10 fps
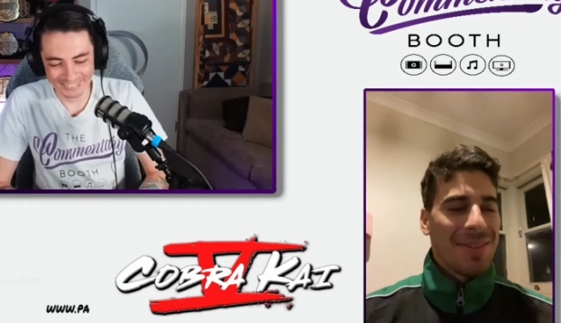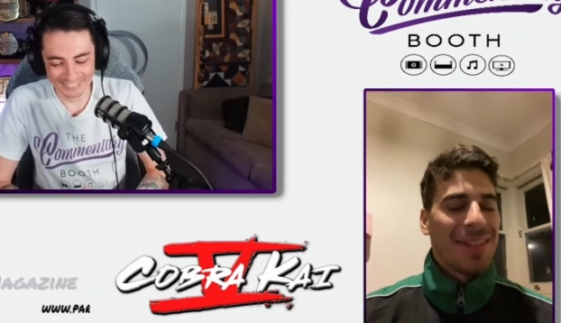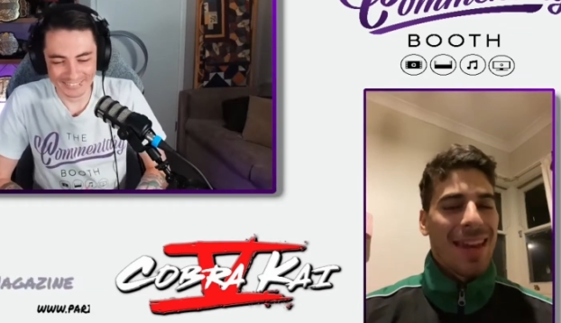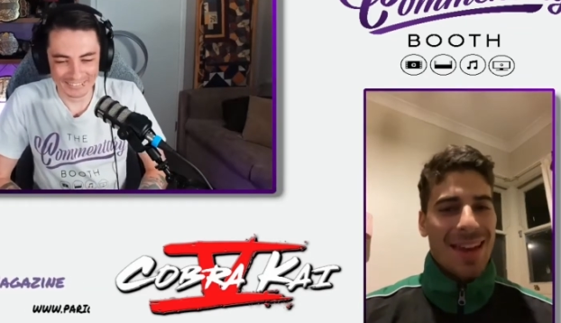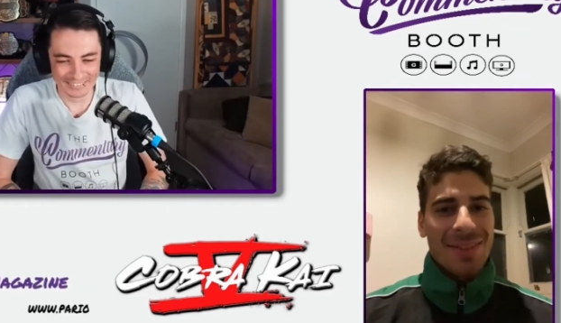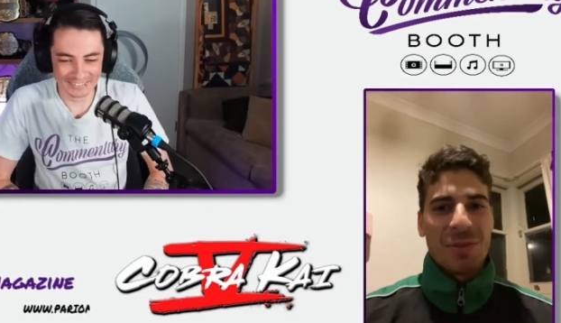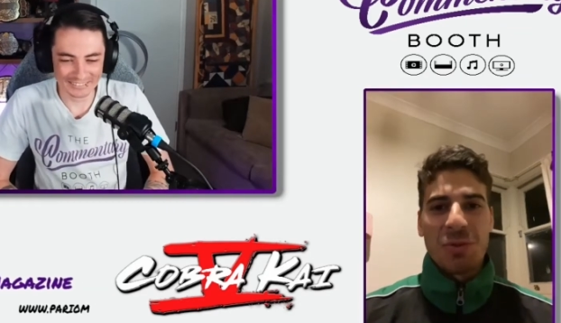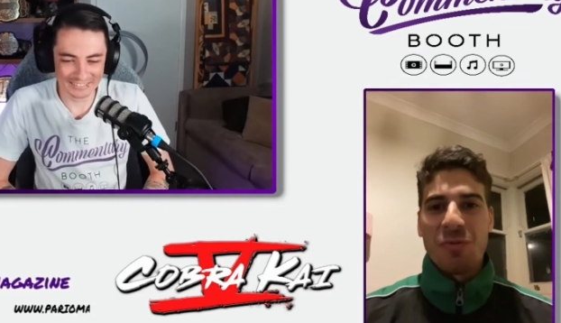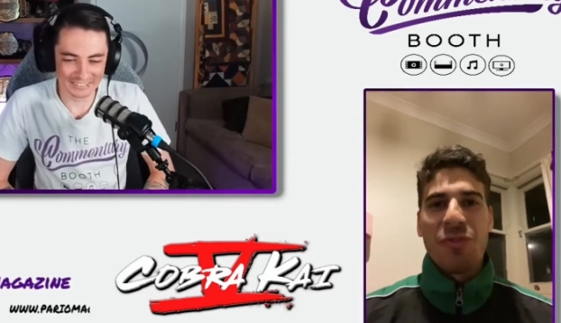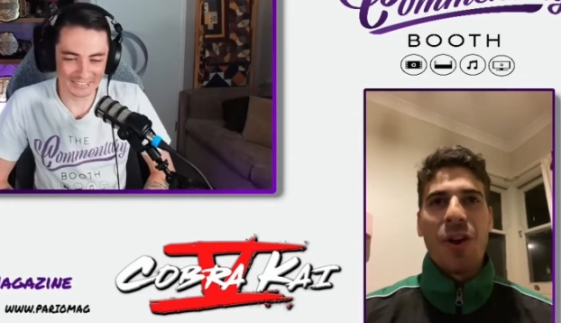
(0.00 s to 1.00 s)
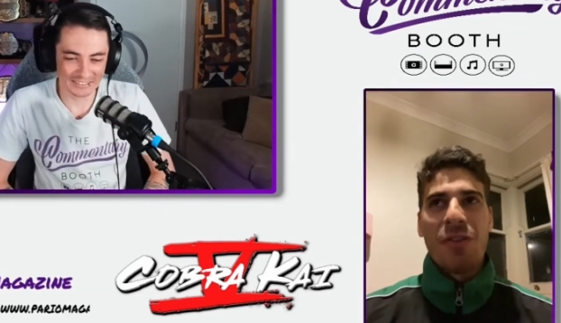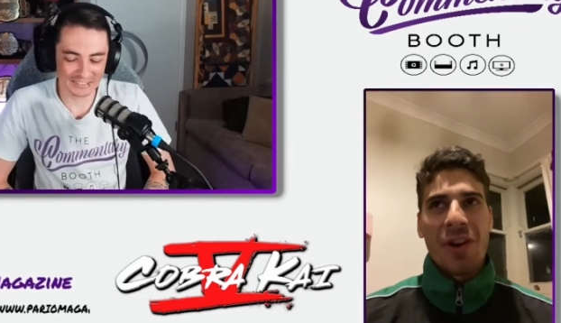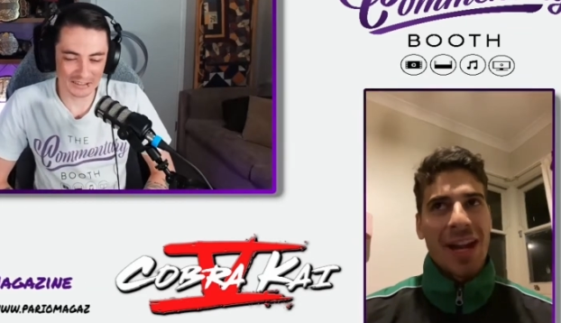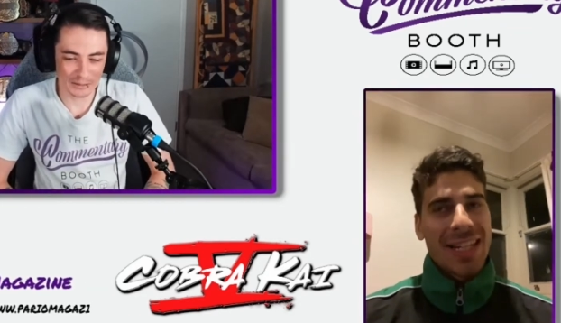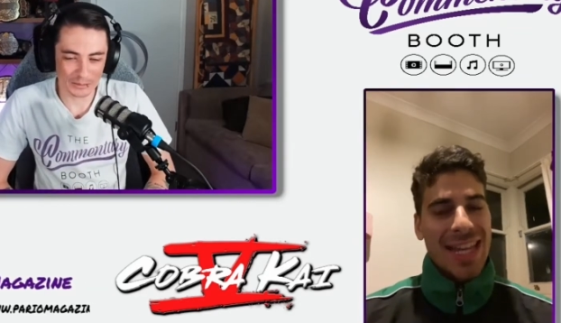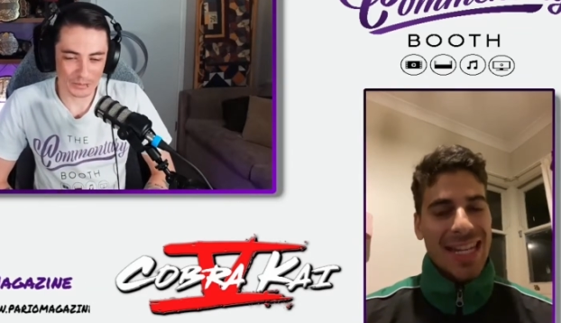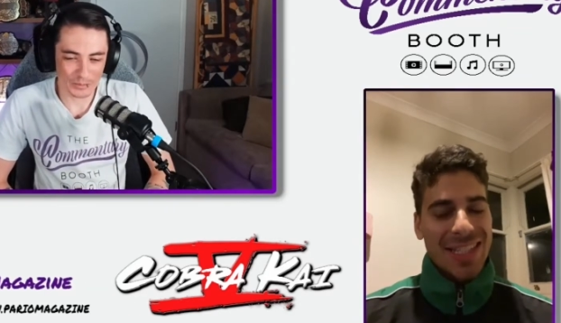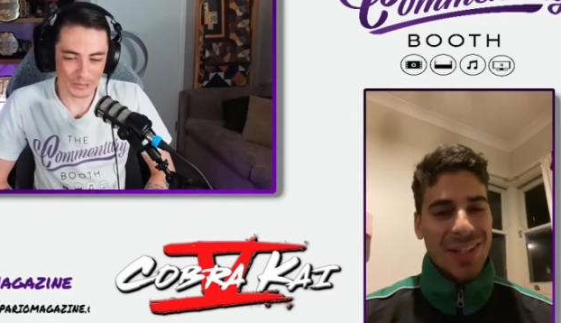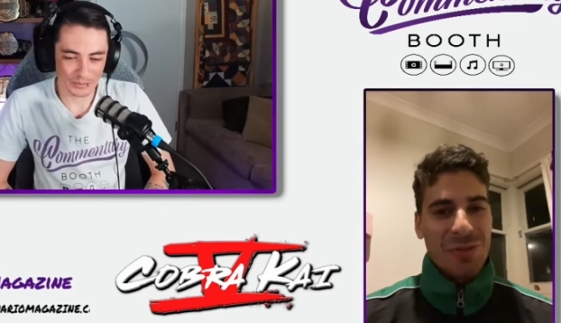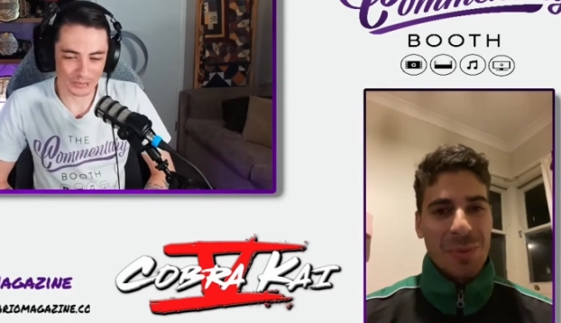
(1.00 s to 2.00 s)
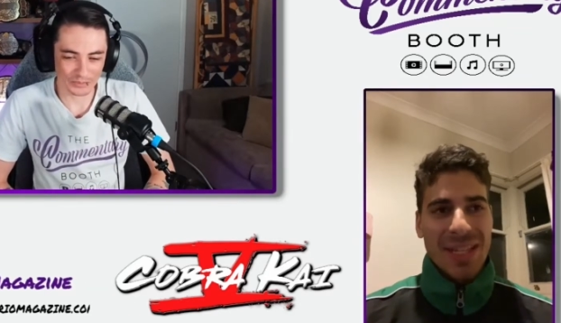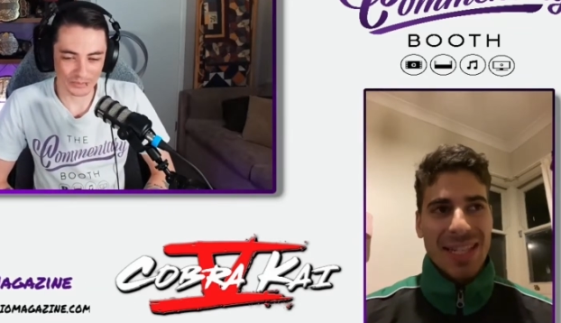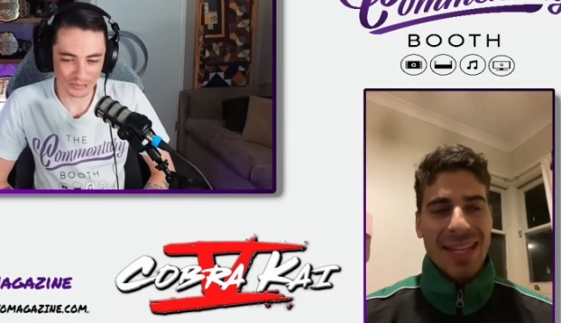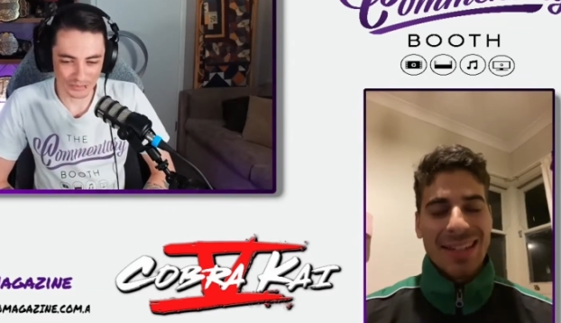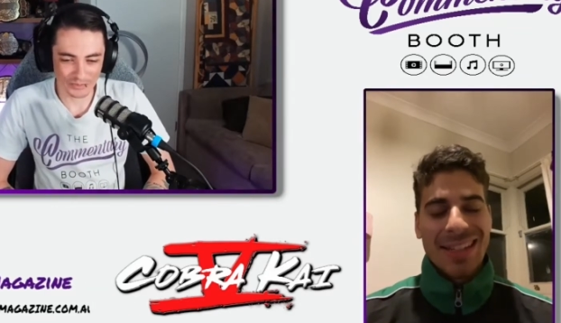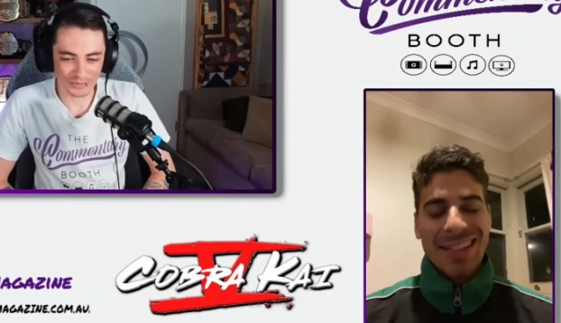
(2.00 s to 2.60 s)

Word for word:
Speaker 1: yeah, just very very entertaining stuff from his end.